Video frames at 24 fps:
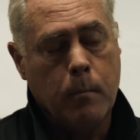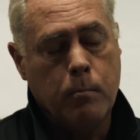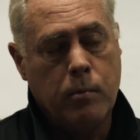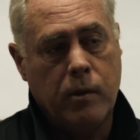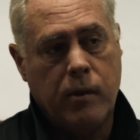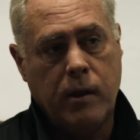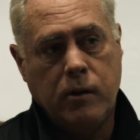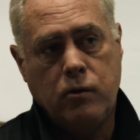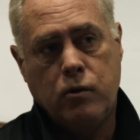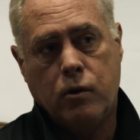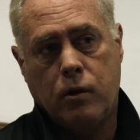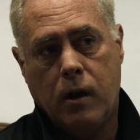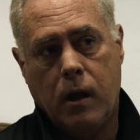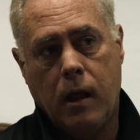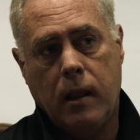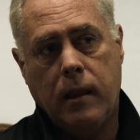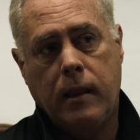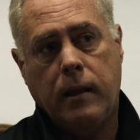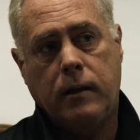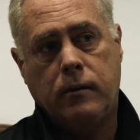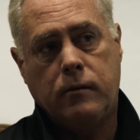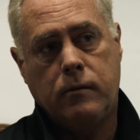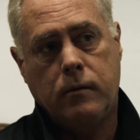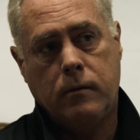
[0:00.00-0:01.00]
But they took a
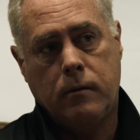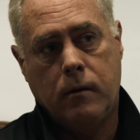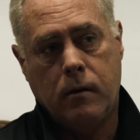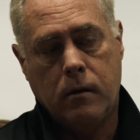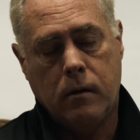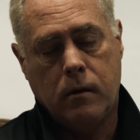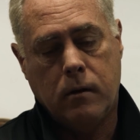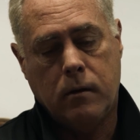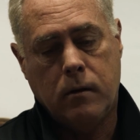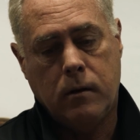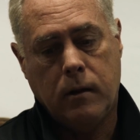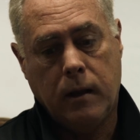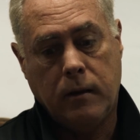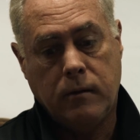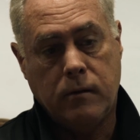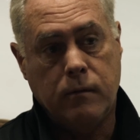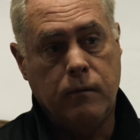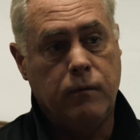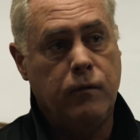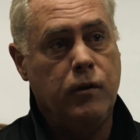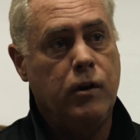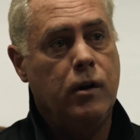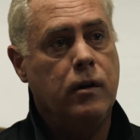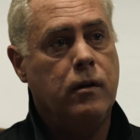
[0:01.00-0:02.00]

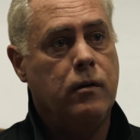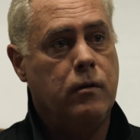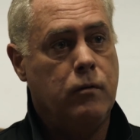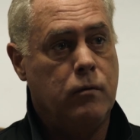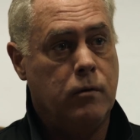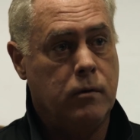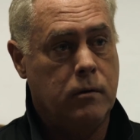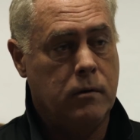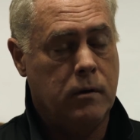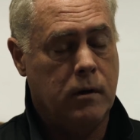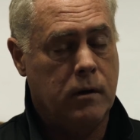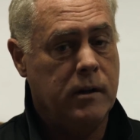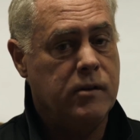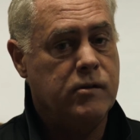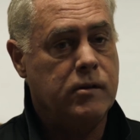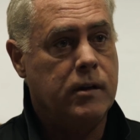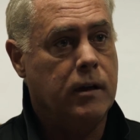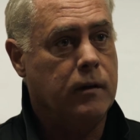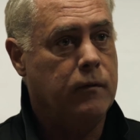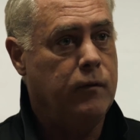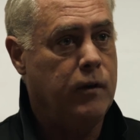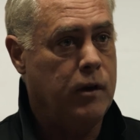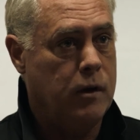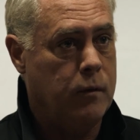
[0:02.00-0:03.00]
collective view and a
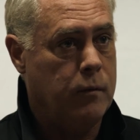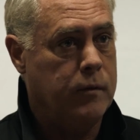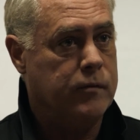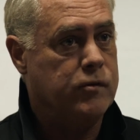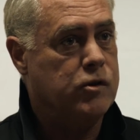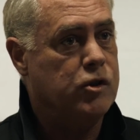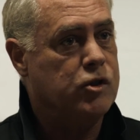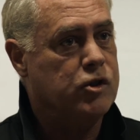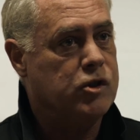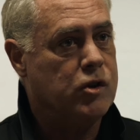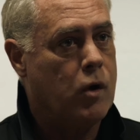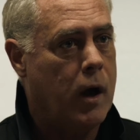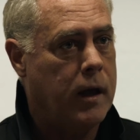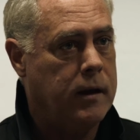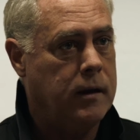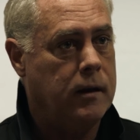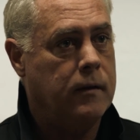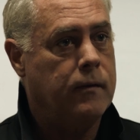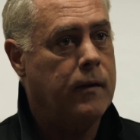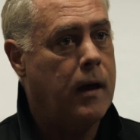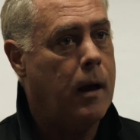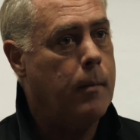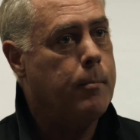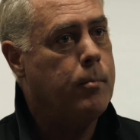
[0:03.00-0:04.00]
holistic view of society
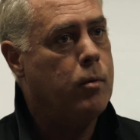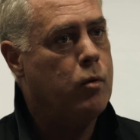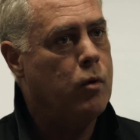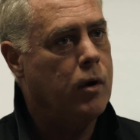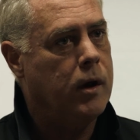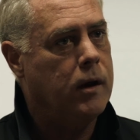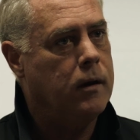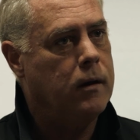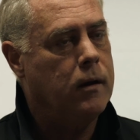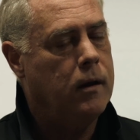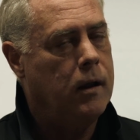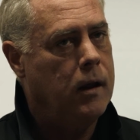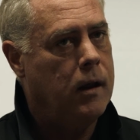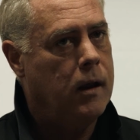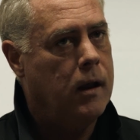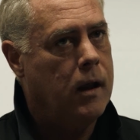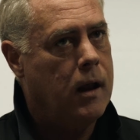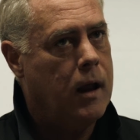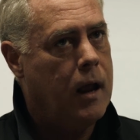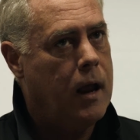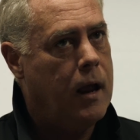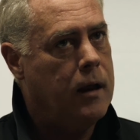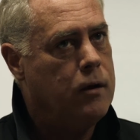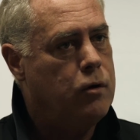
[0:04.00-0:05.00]
at that point
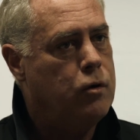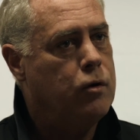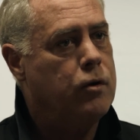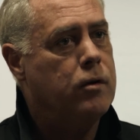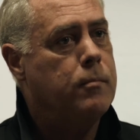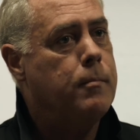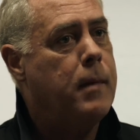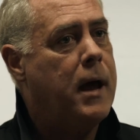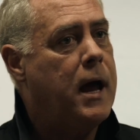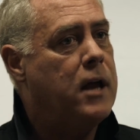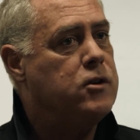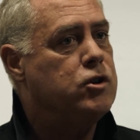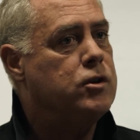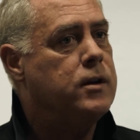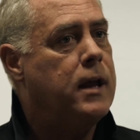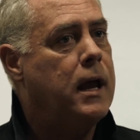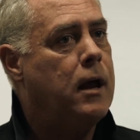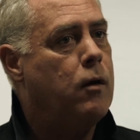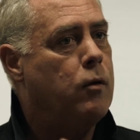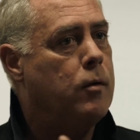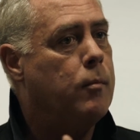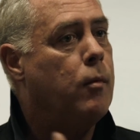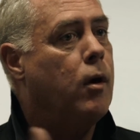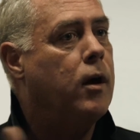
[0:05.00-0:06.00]
and could imagine
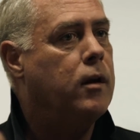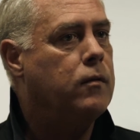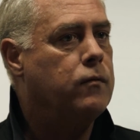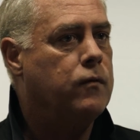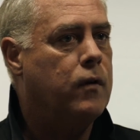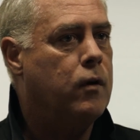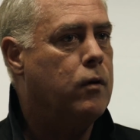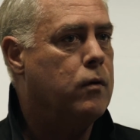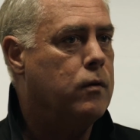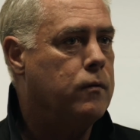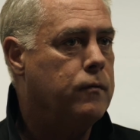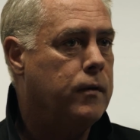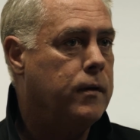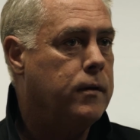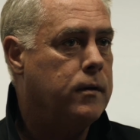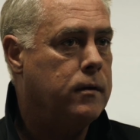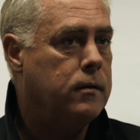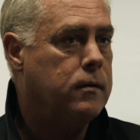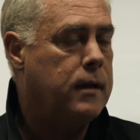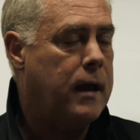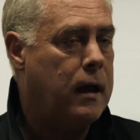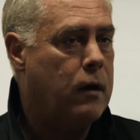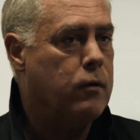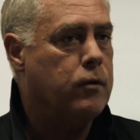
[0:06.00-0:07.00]
how it might evolve.
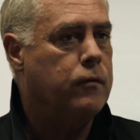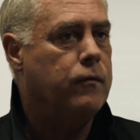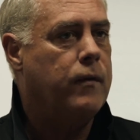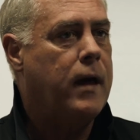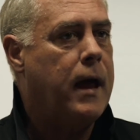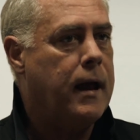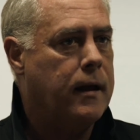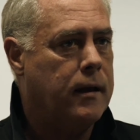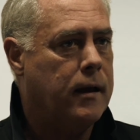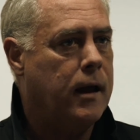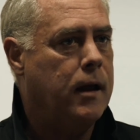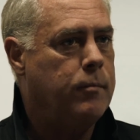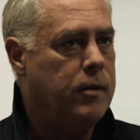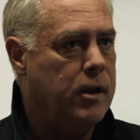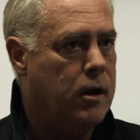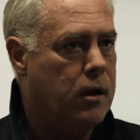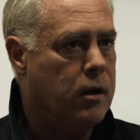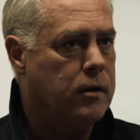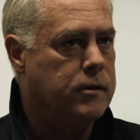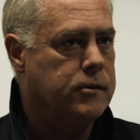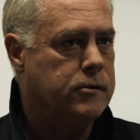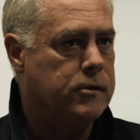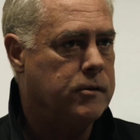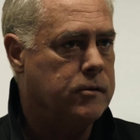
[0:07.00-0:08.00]
And out of that came the
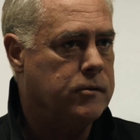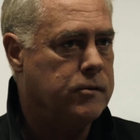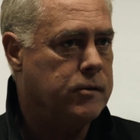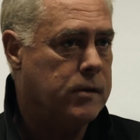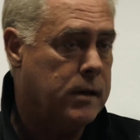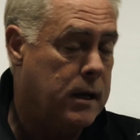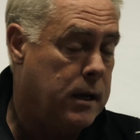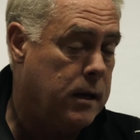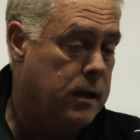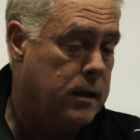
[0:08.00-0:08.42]
answers.